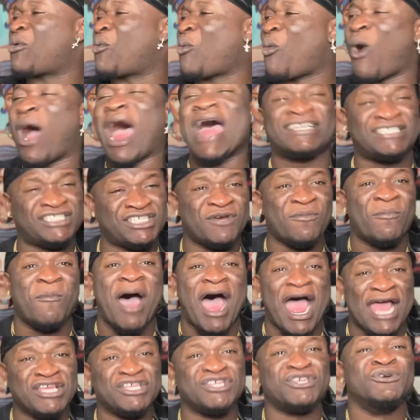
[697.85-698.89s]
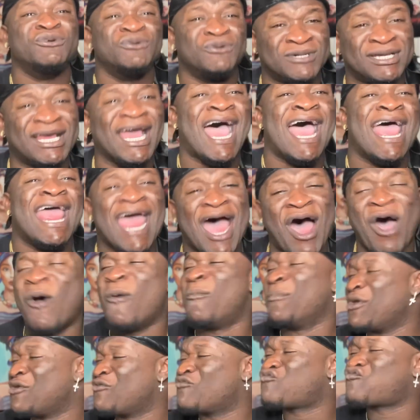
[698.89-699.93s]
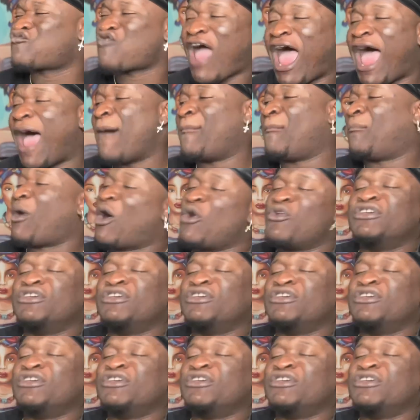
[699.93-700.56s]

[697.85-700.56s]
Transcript: watching my UK homie rap, bro.